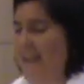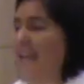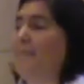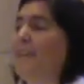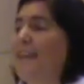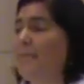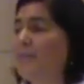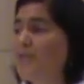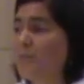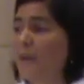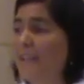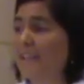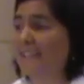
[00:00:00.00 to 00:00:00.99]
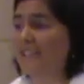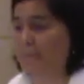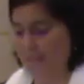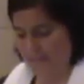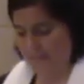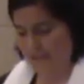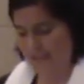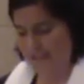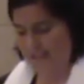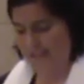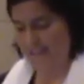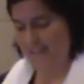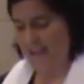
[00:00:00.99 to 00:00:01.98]
Abraham was willing to be
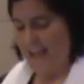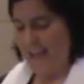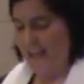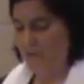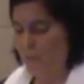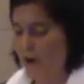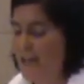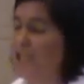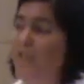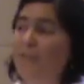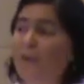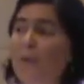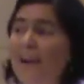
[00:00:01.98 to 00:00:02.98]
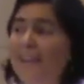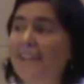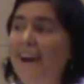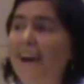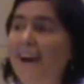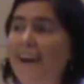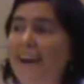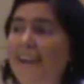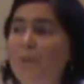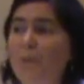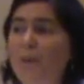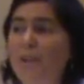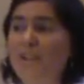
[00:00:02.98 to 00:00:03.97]
present and watch for what
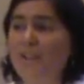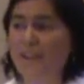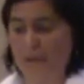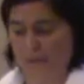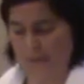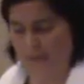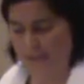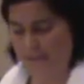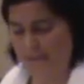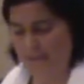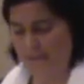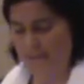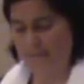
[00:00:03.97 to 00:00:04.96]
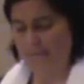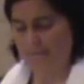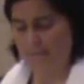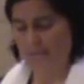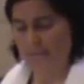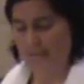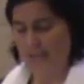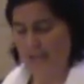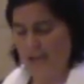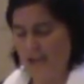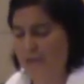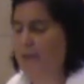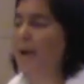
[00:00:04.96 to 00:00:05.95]
God would do.
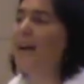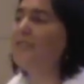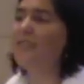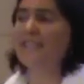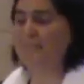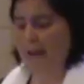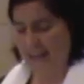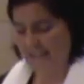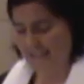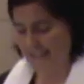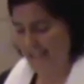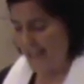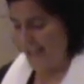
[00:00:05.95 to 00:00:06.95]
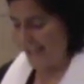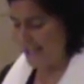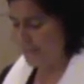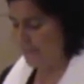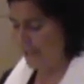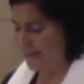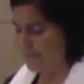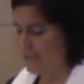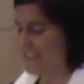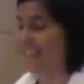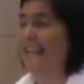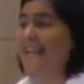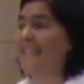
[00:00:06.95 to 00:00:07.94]
Throughout this passage,
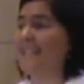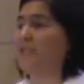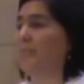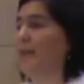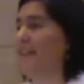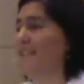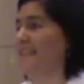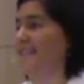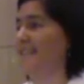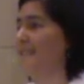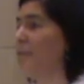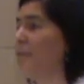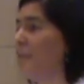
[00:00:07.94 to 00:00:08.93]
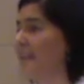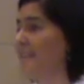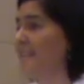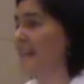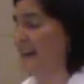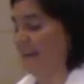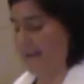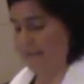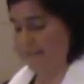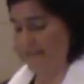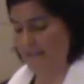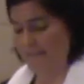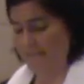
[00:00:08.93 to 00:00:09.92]
Abraham states his presence 3
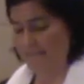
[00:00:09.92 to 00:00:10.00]
times.